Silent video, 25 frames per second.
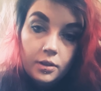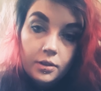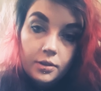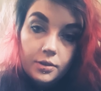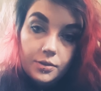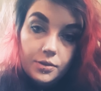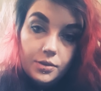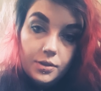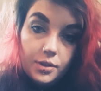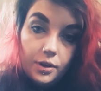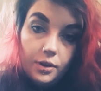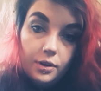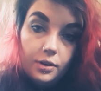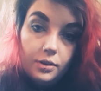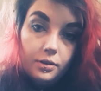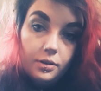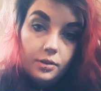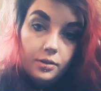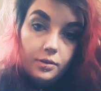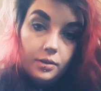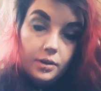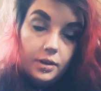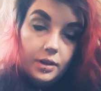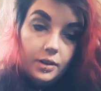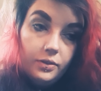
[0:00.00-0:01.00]

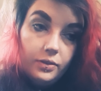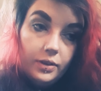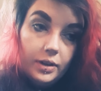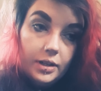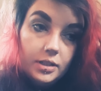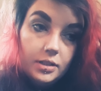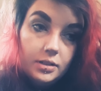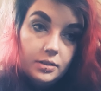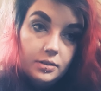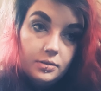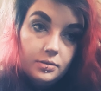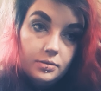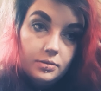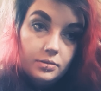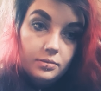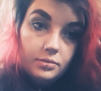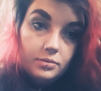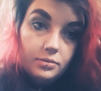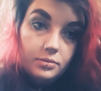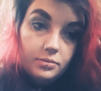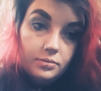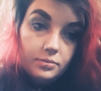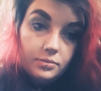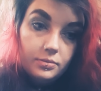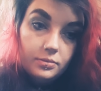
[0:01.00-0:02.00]
So if I
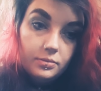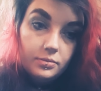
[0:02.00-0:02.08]
do